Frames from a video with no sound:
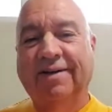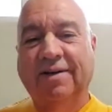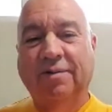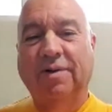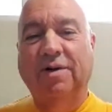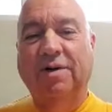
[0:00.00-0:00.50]

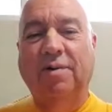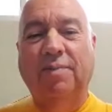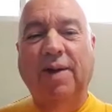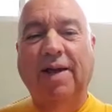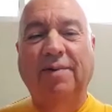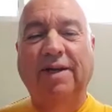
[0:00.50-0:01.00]
We know a
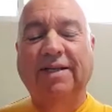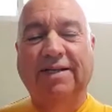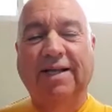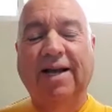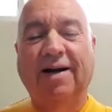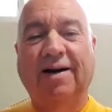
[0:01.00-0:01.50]
baby's
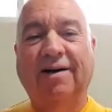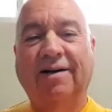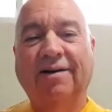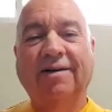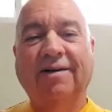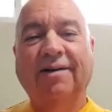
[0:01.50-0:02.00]
there,
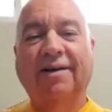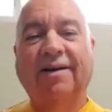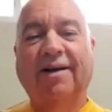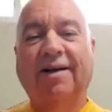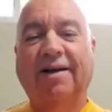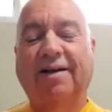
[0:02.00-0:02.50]

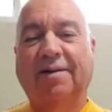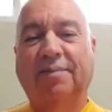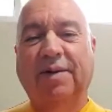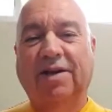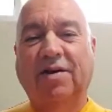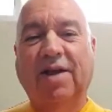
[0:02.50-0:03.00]

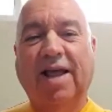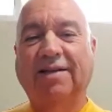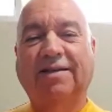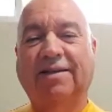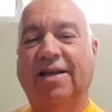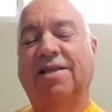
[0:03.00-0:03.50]
but you can't
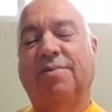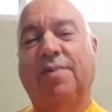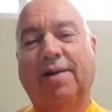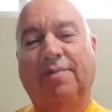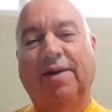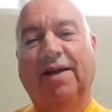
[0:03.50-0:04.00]
see the
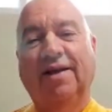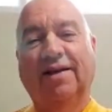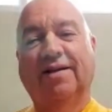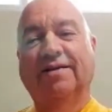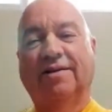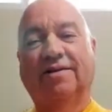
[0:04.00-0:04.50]
baby
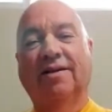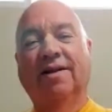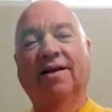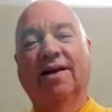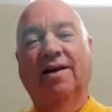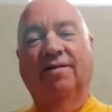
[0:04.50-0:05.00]
because it's
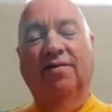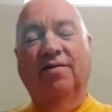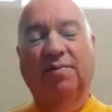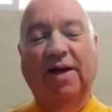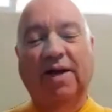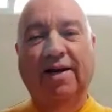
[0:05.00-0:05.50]
covered
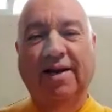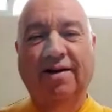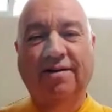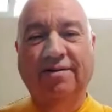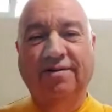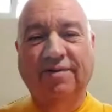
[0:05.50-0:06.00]
by
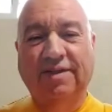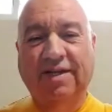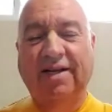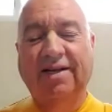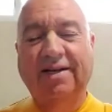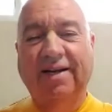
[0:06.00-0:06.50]
layers of
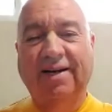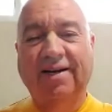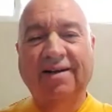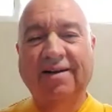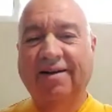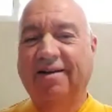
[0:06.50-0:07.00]
skin and
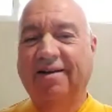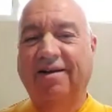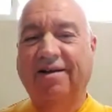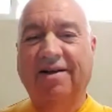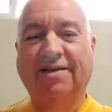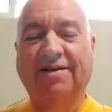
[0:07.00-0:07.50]
all
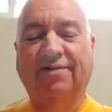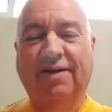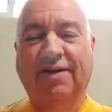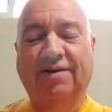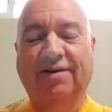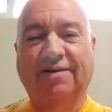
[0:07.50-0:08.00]
kinds of
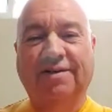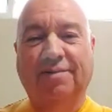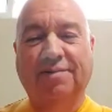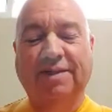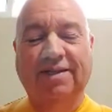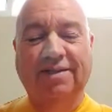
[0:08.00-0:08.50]
other
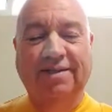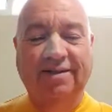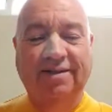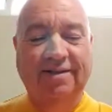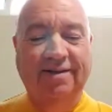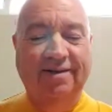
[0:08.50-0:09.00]

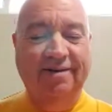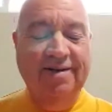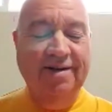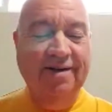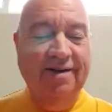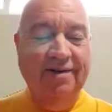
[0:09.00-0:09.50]
substances.
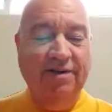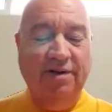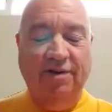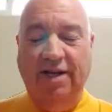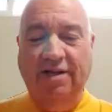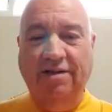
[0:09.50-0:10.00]
So
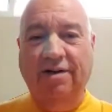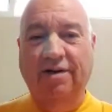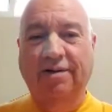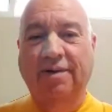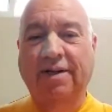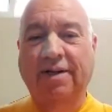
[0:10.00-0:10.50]
these are